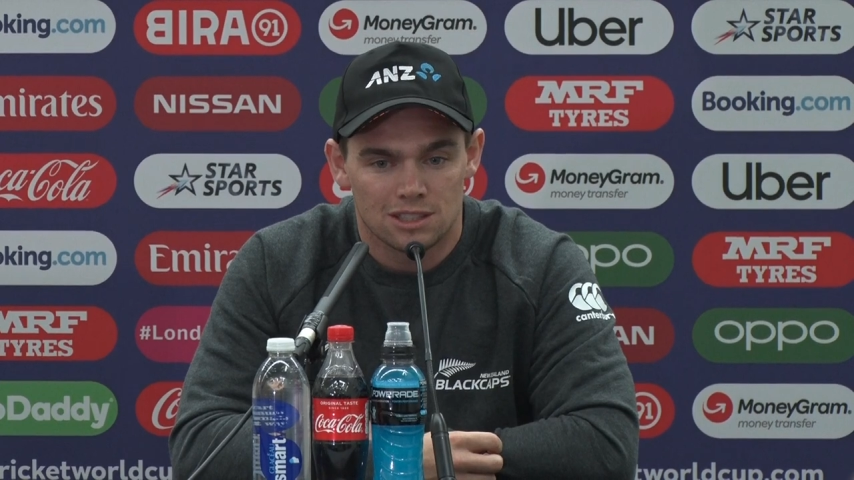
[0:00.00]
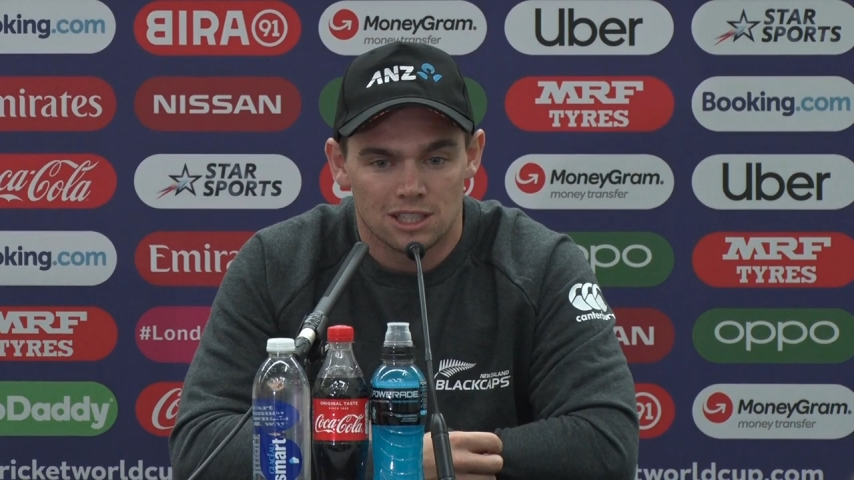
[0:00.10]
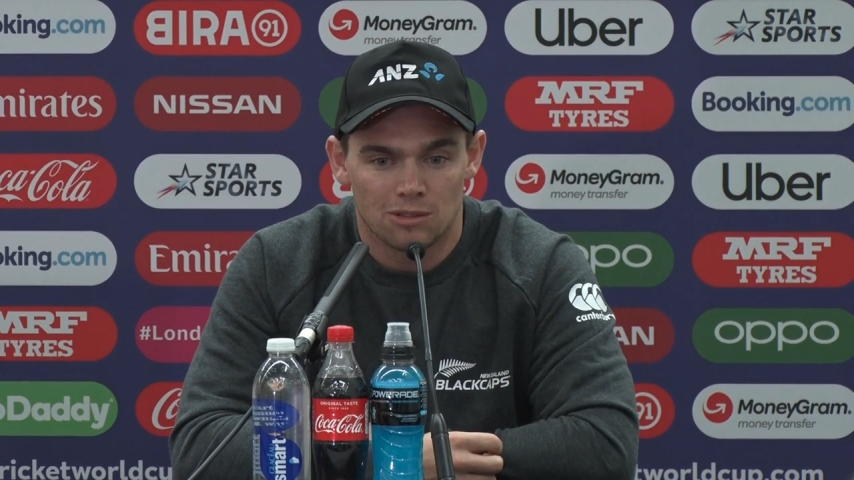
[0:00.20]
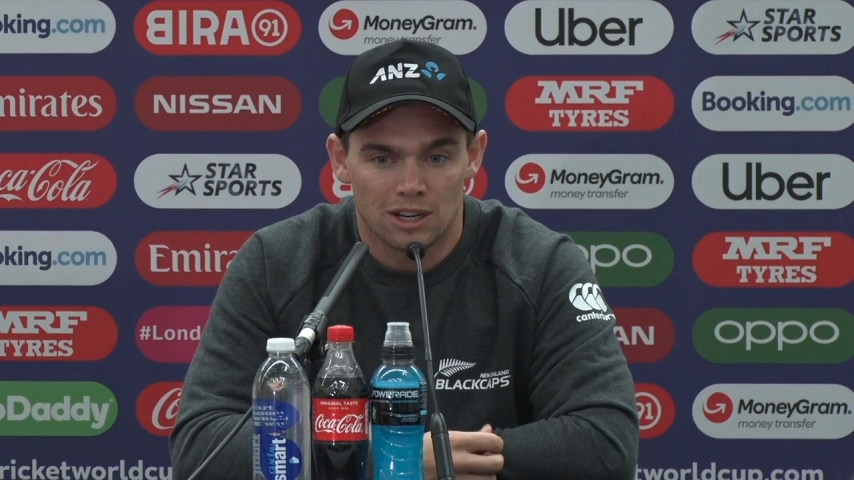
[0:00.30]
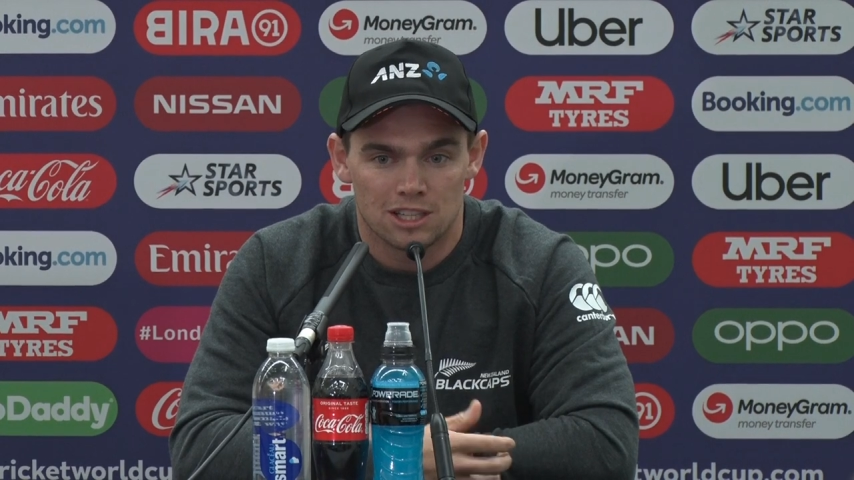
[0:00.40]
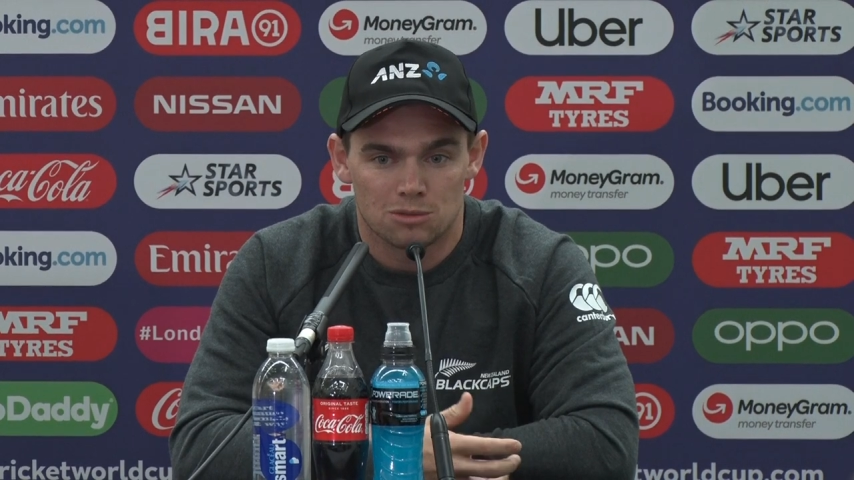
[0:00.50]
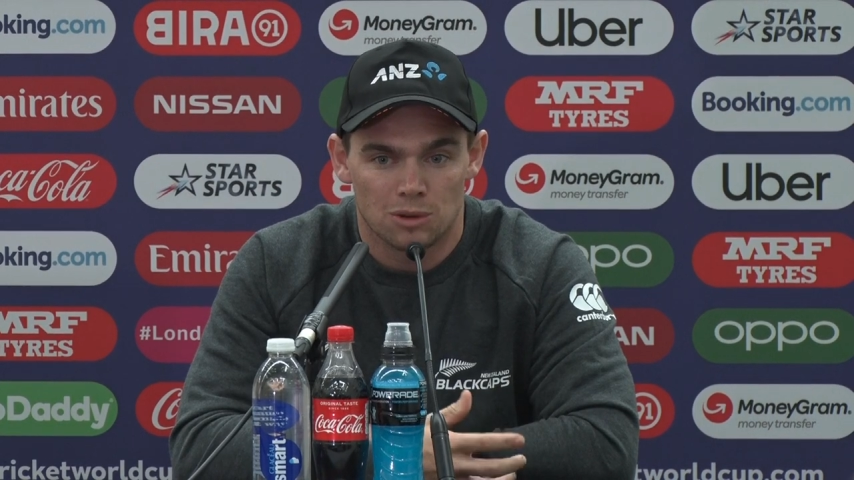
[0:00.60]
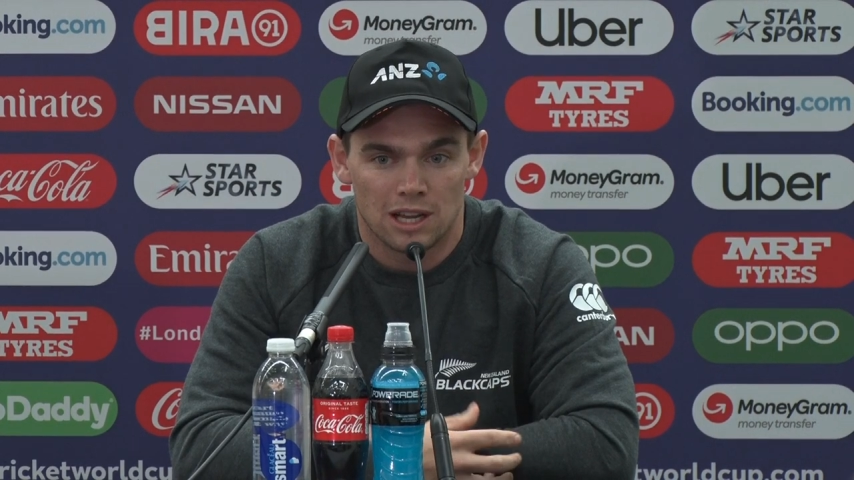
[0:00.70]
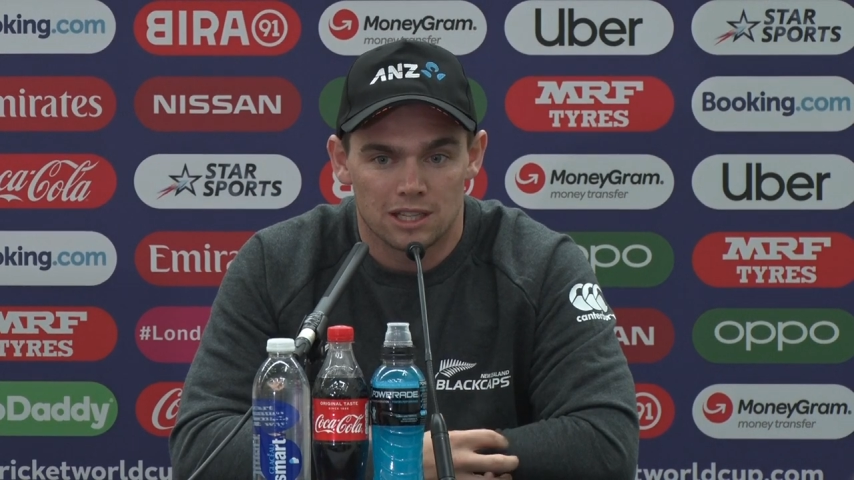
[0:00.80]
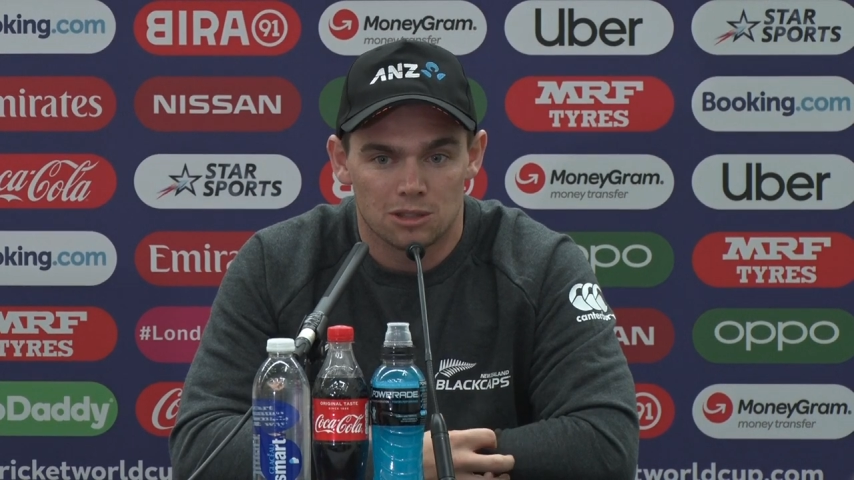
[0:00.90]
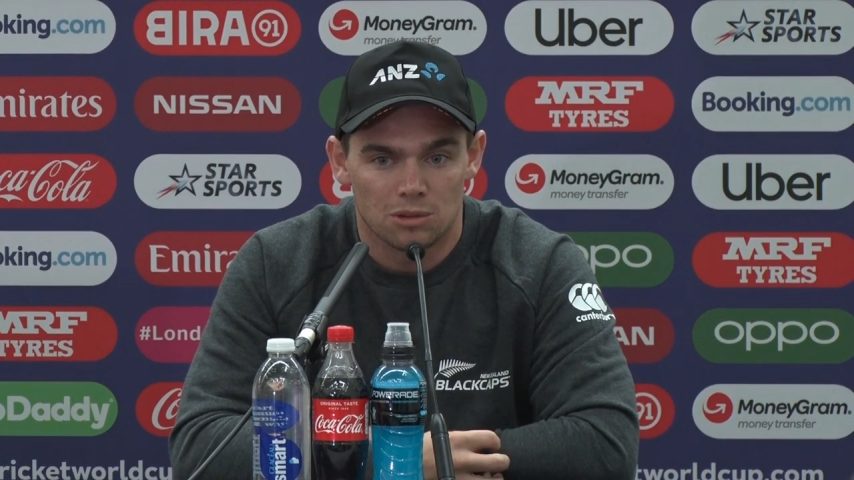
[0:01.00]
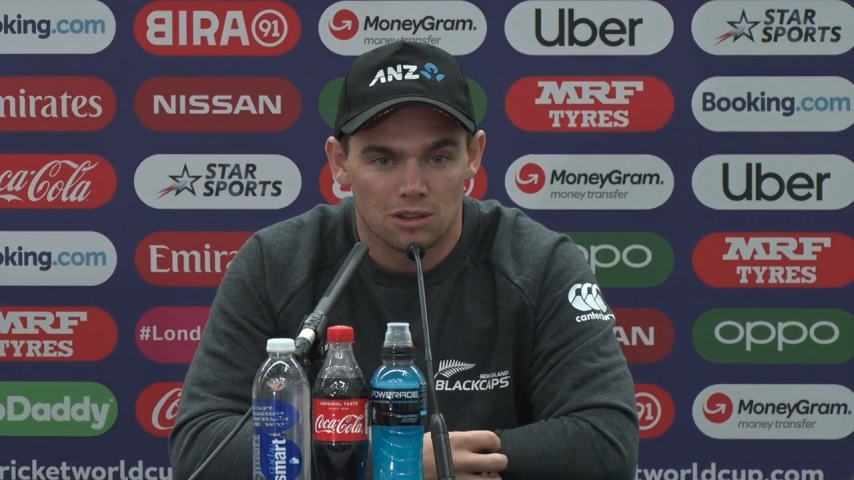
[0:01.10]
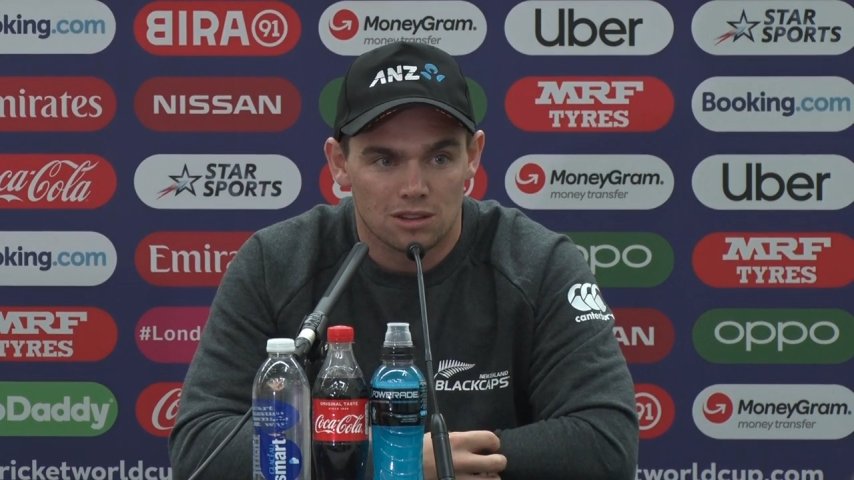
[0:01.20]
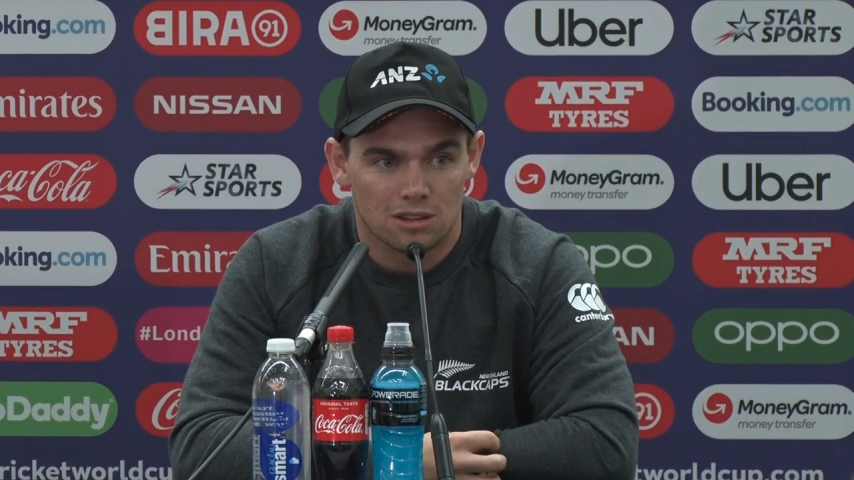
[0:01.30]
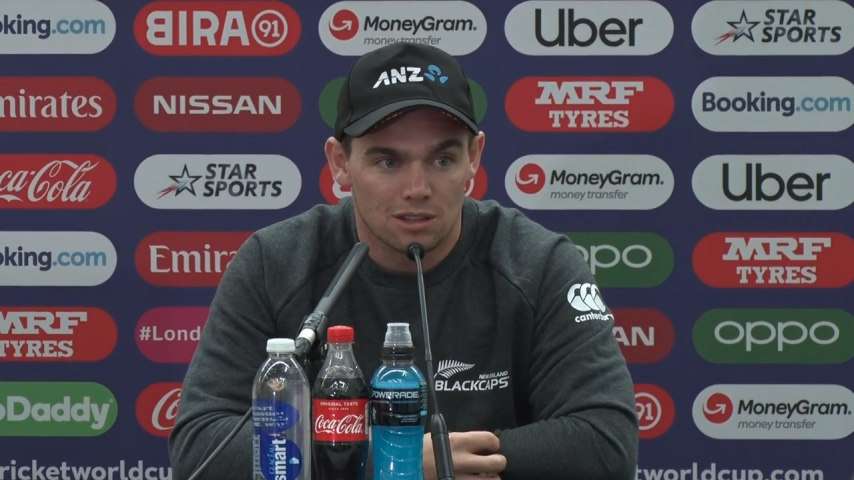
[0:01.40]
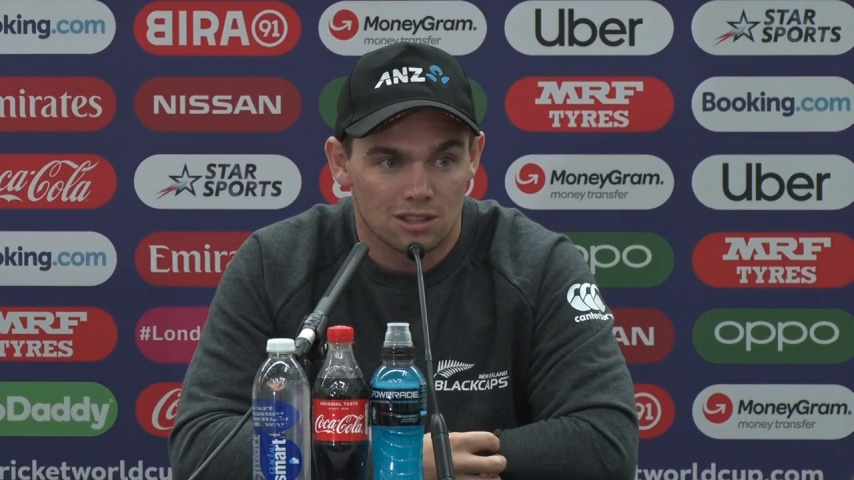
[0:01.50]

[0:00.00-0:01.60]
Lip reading: I guess we're lucky with,